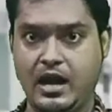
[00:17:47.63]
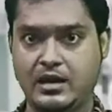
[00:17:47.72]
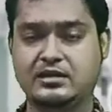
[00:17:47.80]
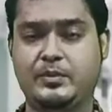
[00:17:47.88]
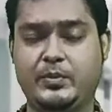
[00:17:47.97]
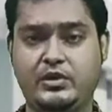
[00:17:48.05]

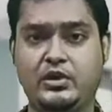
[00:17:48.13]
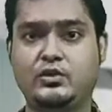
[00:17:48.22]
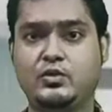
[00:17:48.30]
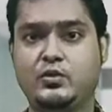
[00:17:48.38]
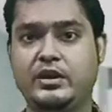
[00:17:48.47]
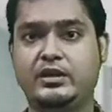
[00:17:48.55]
ask the
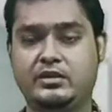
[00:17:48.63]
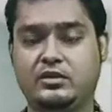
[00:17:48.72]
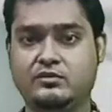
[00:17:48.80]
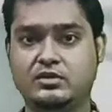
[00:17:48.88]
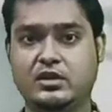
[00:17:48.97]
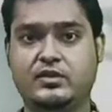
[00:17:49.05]
patient to wait in
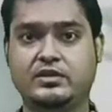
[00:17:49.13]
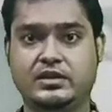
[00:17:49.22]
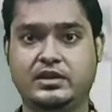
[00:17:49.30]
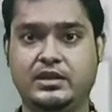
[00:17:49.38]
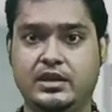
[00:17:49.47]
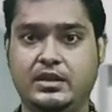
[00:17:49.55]
the
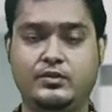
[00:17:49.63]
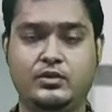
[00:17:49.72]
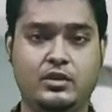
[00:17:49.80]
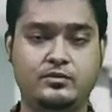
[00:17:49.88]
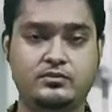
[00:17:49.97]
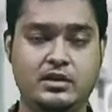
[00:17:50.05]
observation area
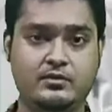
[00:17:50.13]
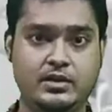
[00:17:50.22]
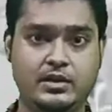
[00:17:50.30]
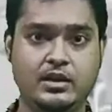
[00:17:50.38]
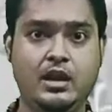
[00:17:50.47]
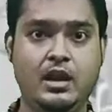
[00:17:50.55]
for
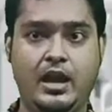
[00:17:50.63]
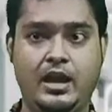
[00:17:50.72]
observing,